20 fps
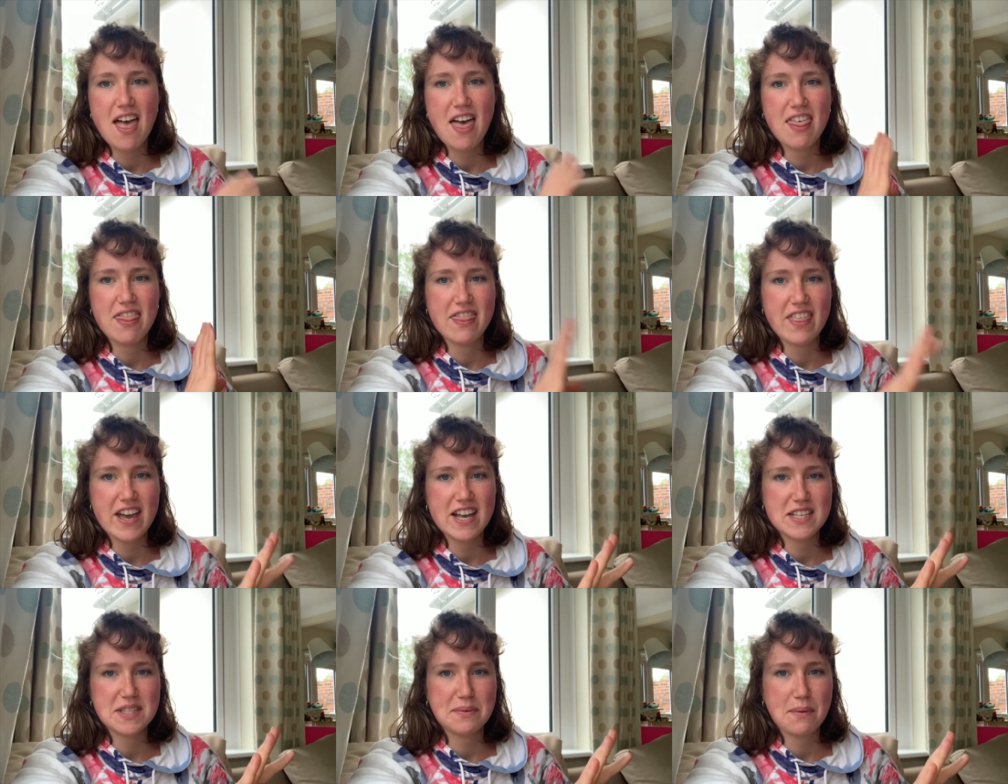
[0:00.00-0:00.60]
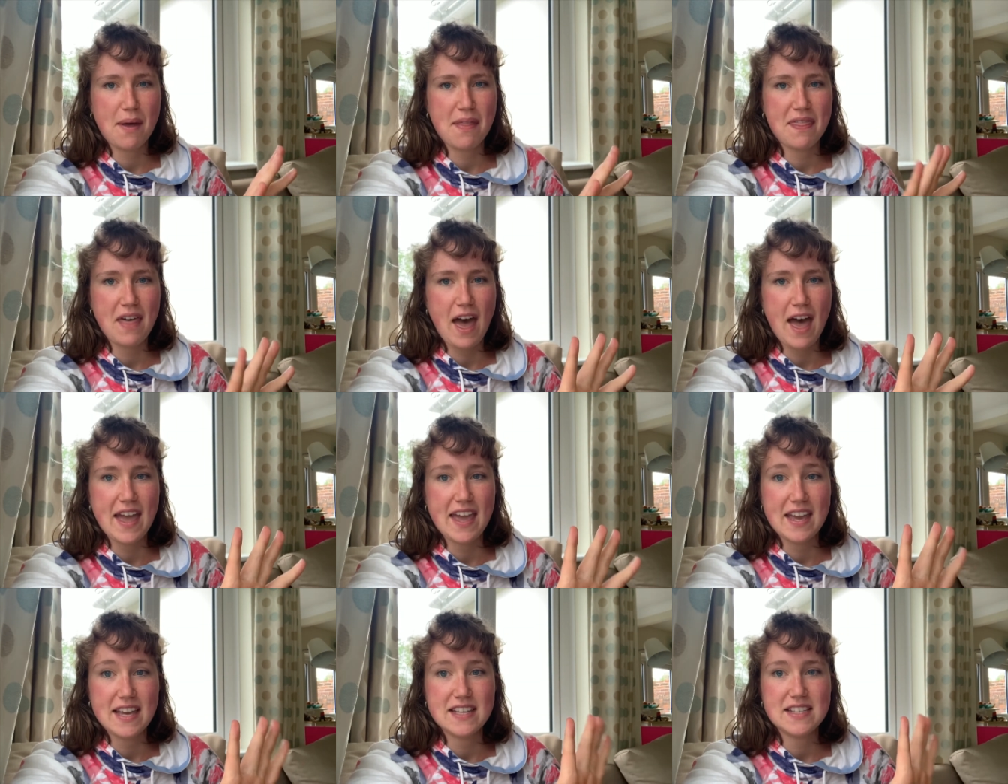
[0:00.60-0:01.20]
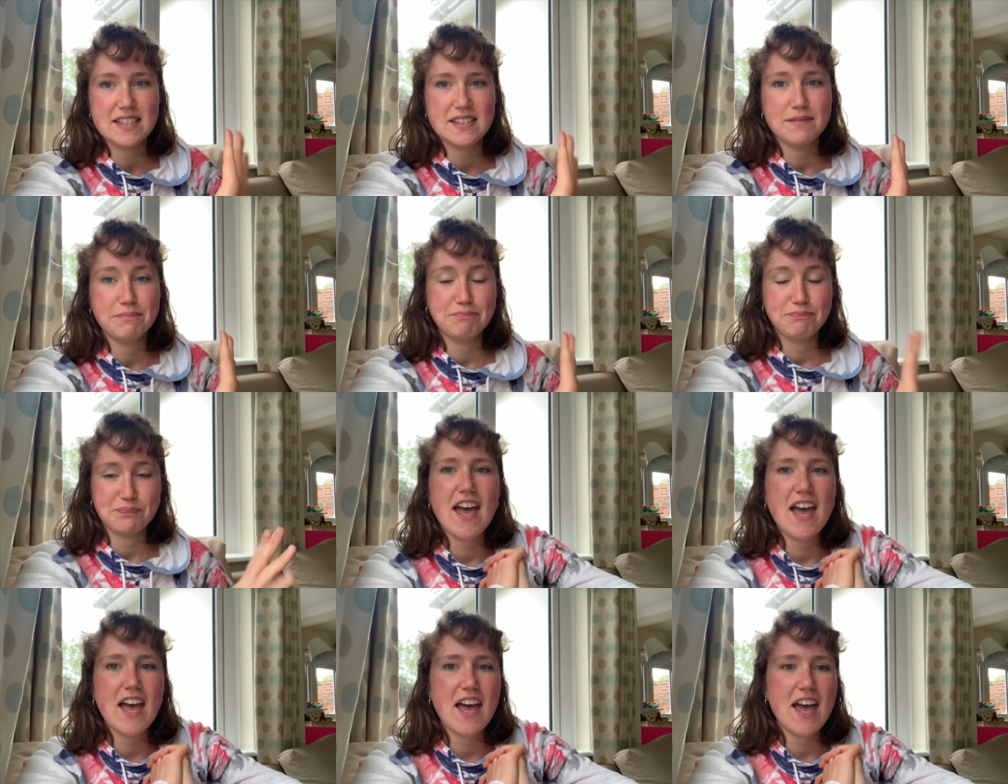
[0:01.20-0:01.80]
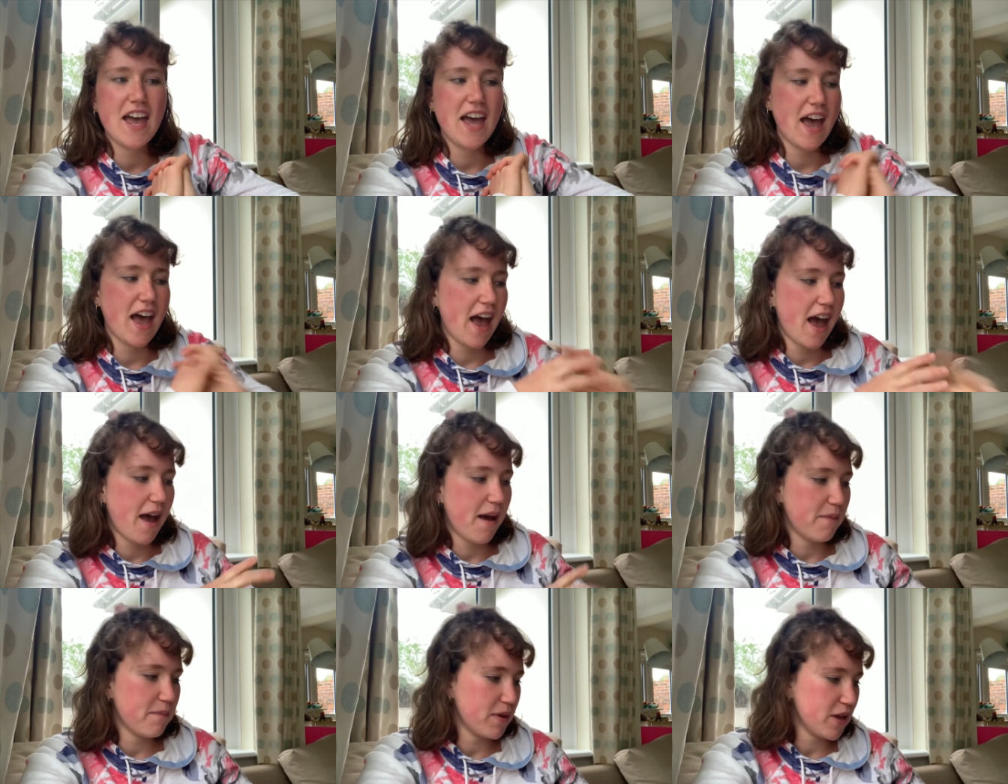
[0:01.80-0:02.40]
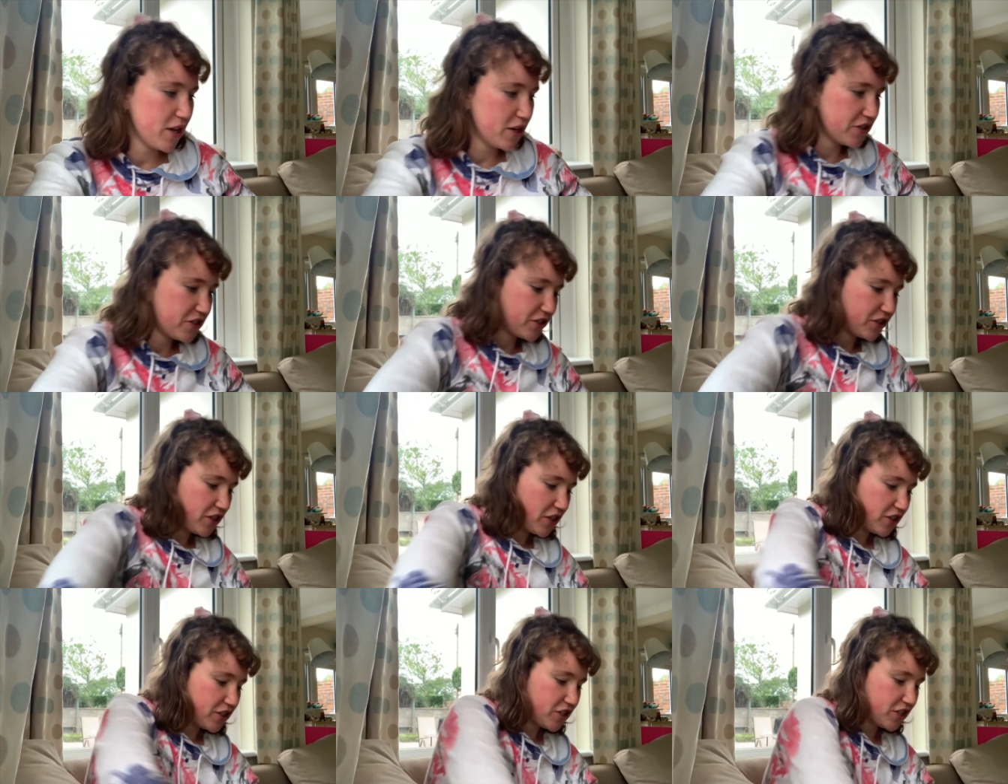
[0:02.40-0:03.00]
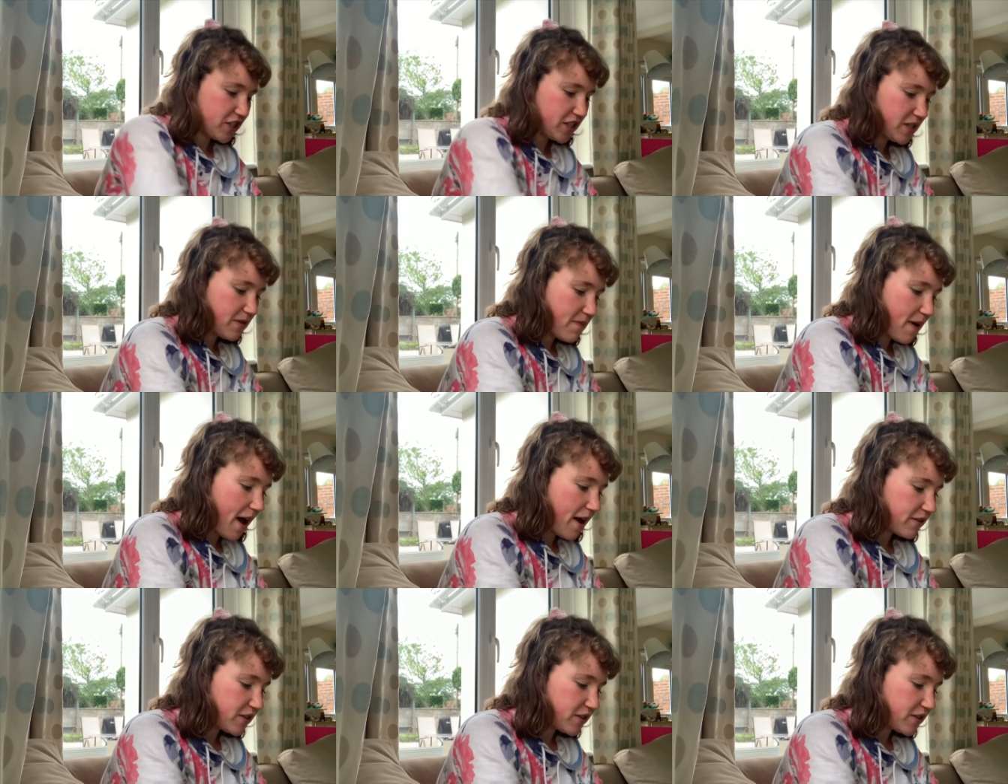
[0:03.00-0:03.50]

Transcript: that's what that is. I'm just about